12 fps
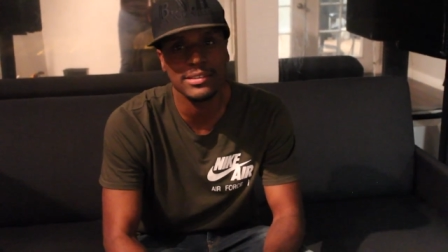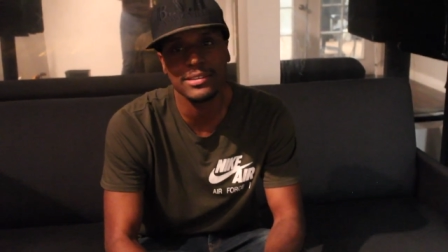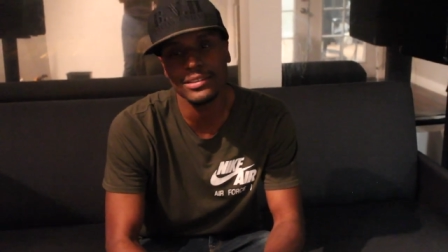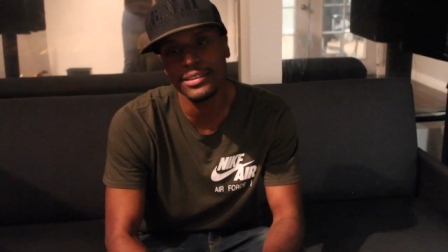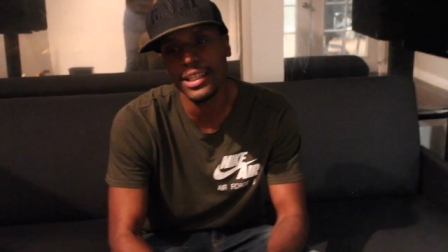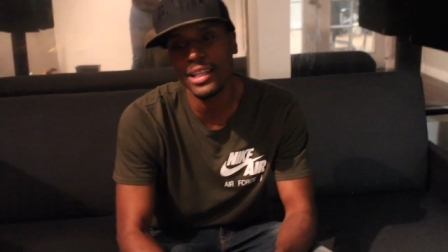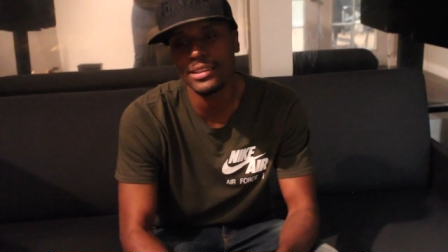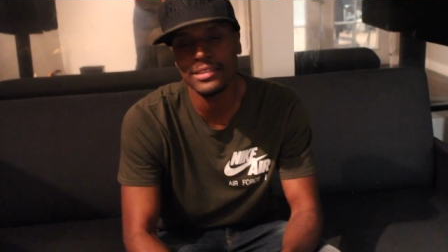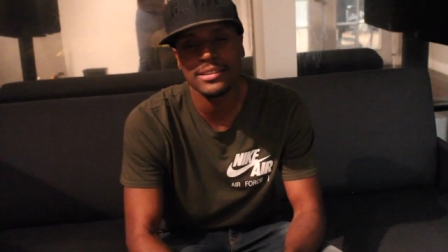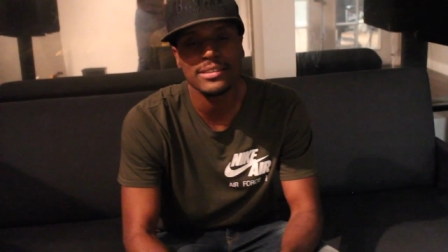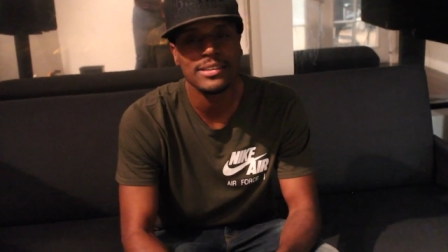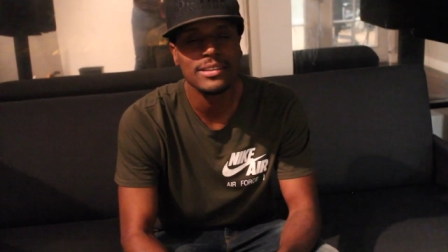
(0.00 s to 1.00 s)
yeah.
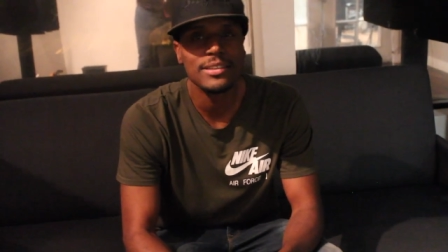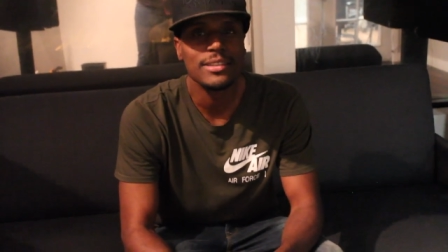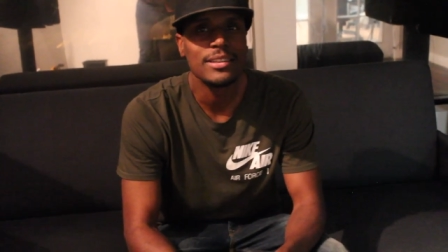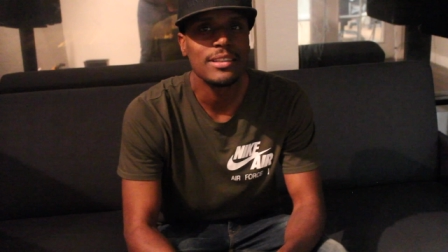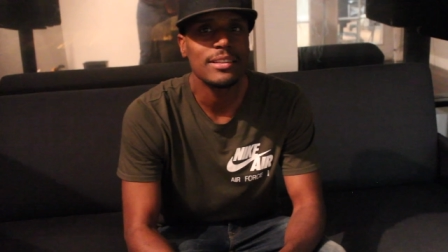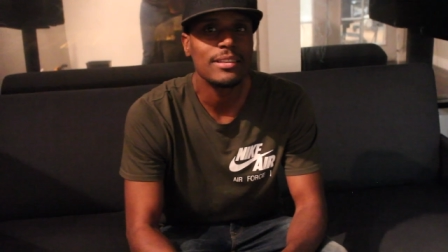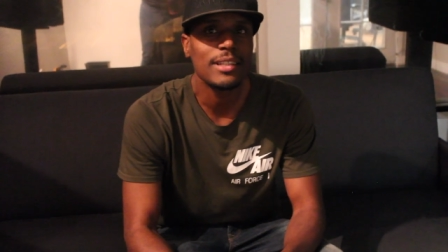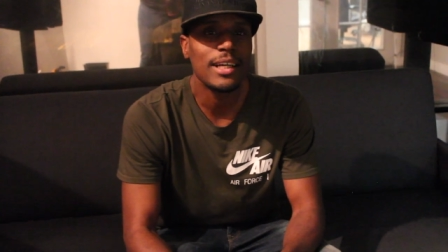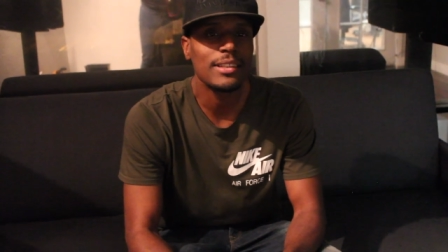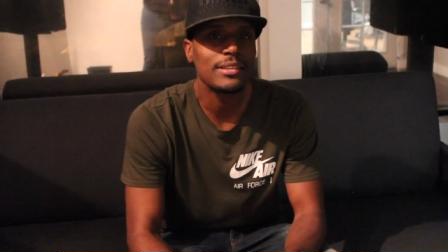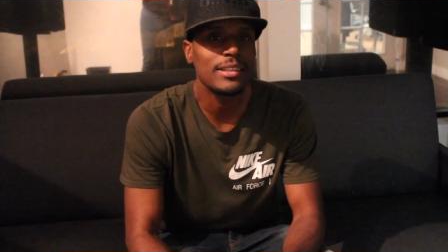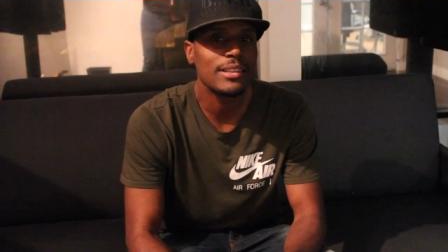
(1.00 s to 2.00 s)

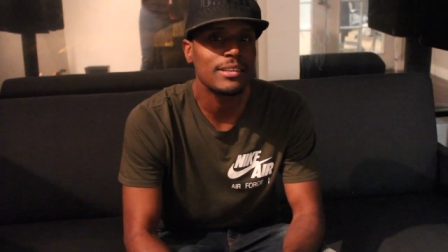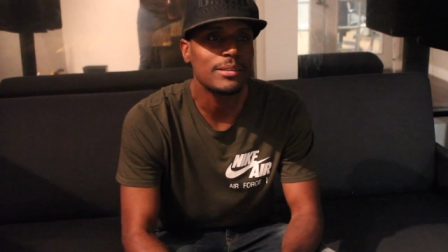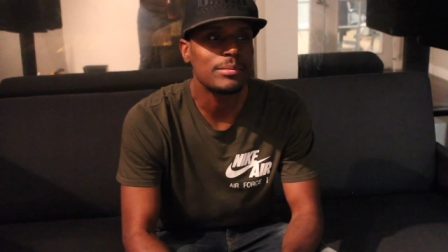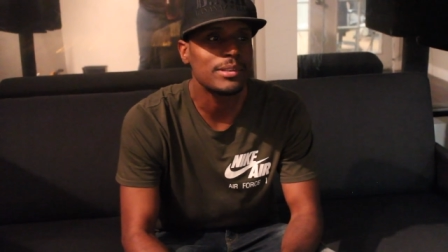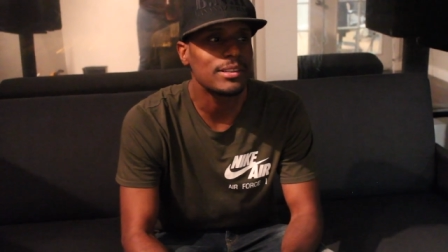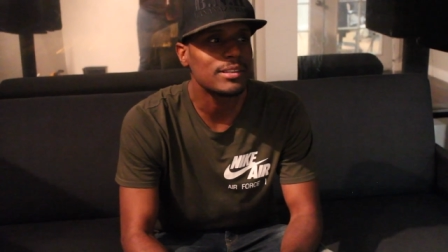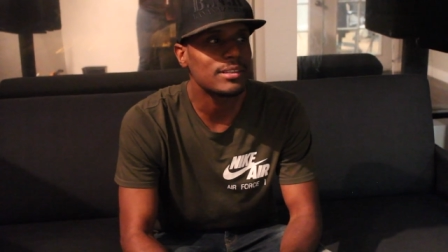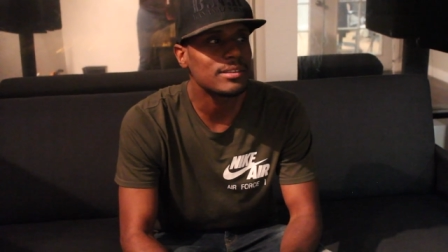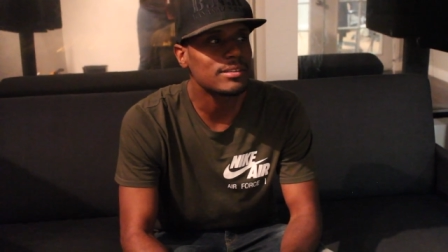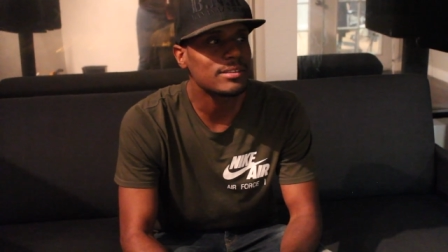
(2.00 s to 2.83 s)
Actually, that is. Pretty long.